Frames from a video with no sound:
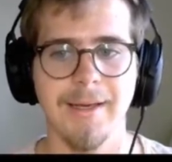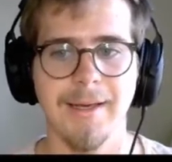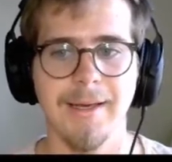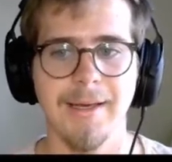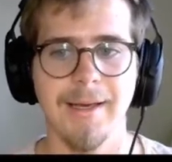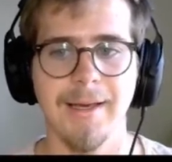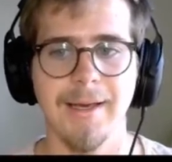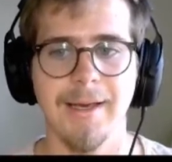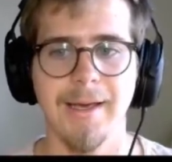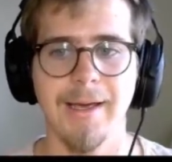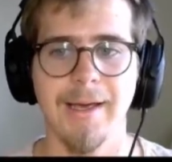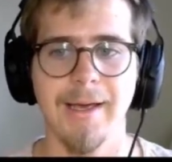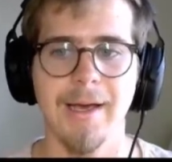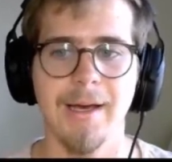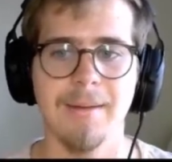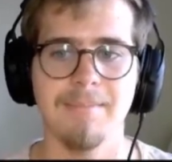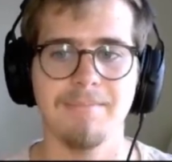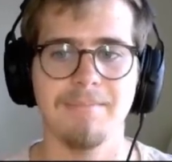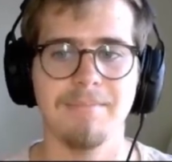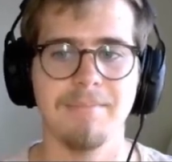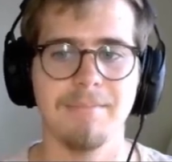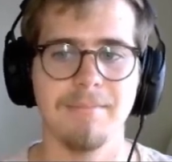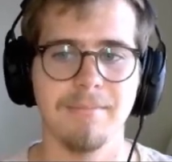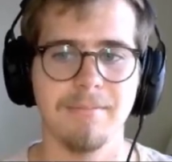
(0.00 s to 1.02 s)

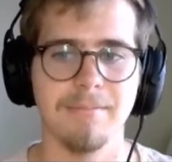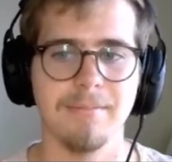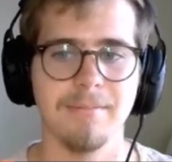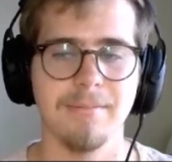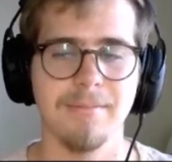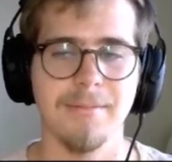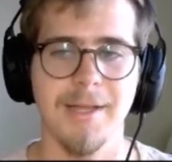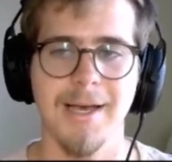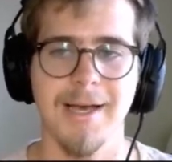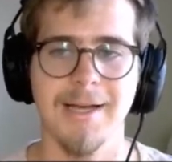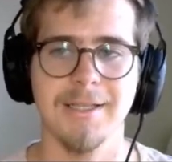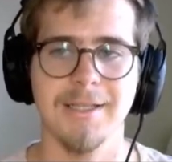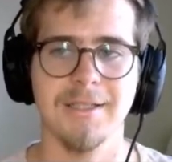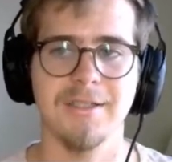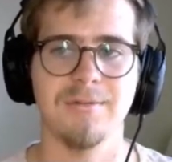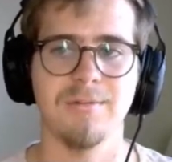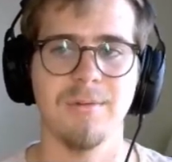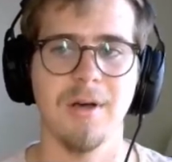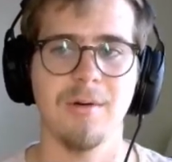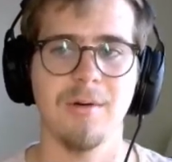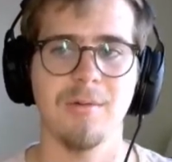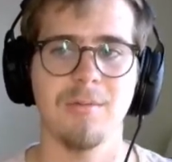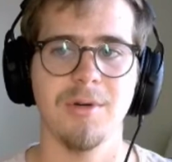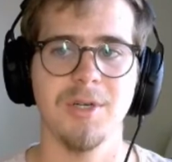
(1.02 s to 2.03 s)
Yep, that's
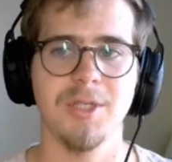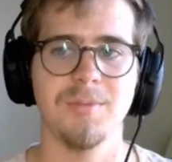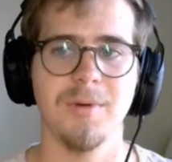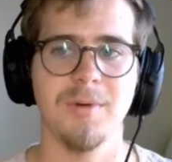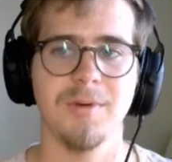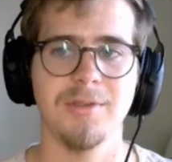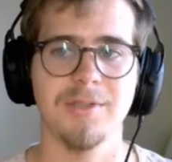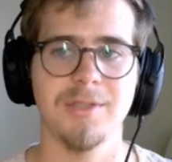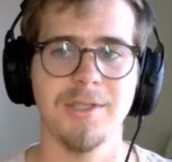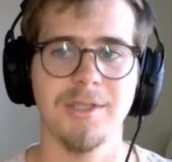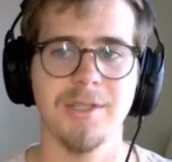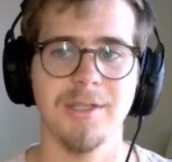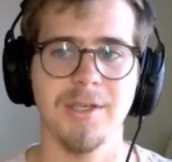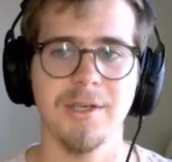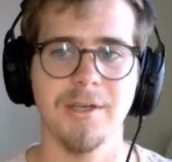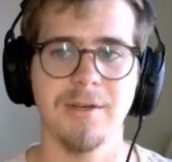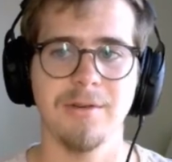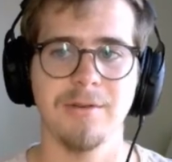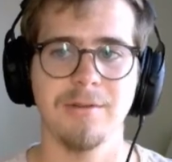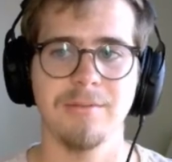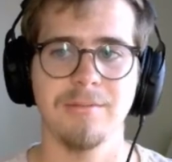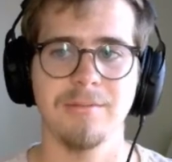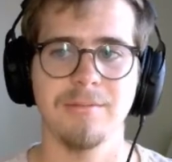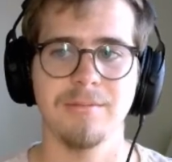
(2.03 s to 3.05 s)
what we're supposed to
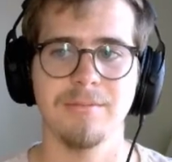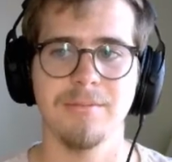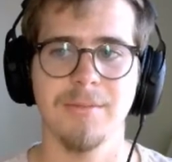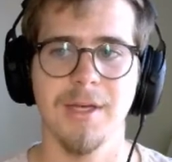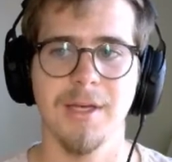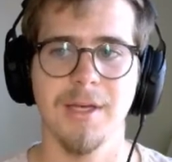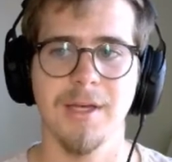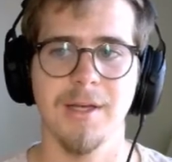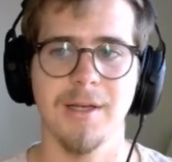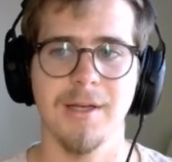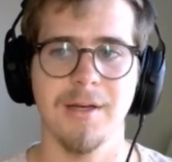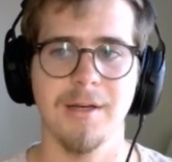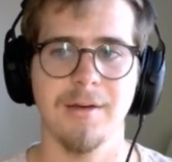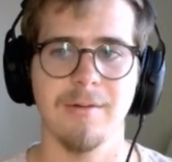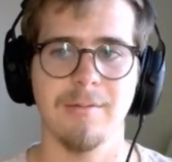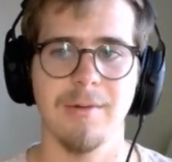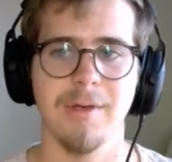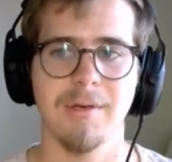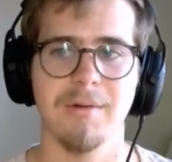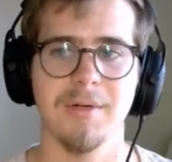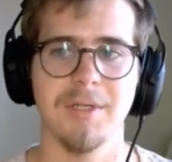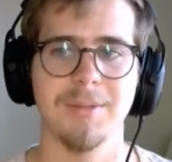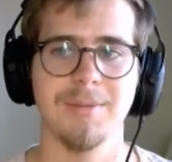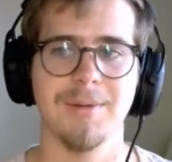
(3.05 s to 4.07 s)
do.
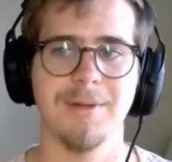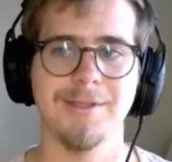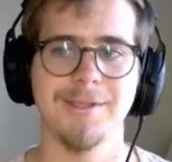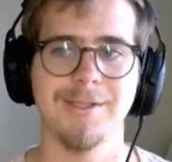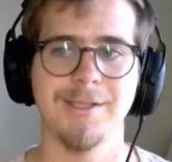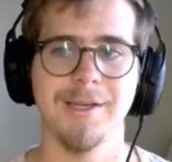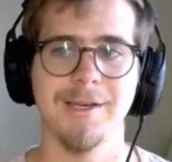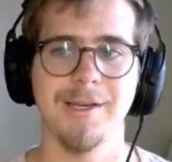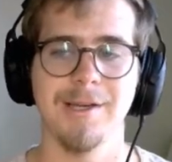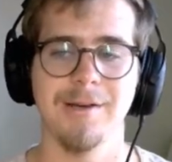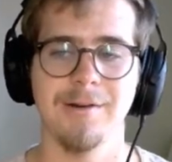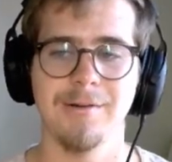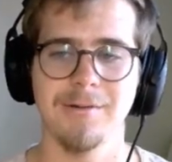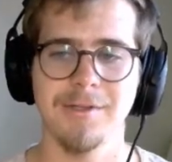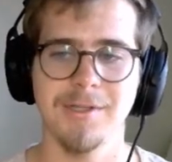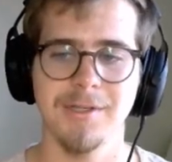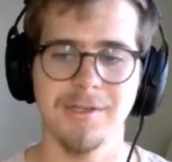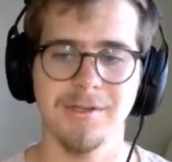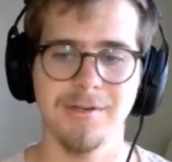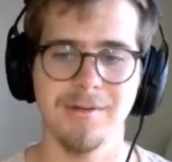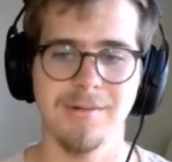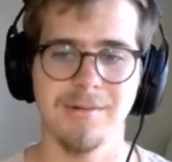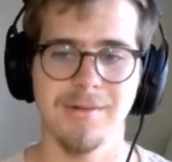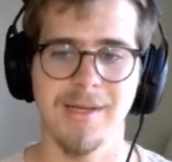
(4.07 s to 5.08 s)
We were supposed to know to
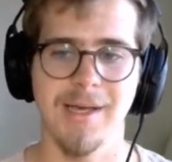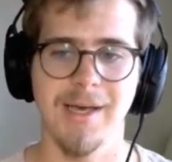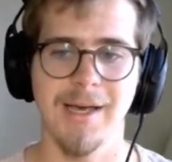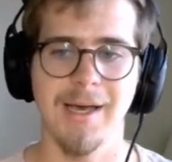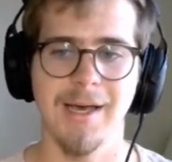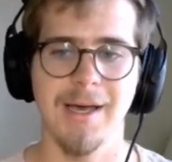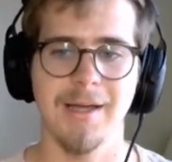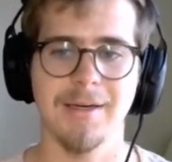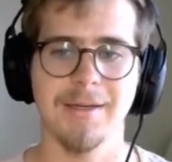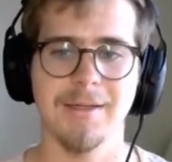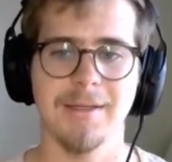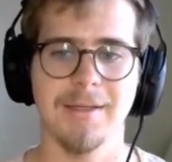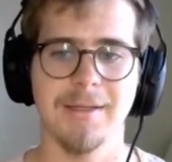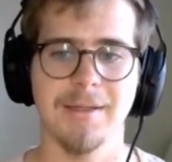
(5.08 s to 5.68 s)
do that.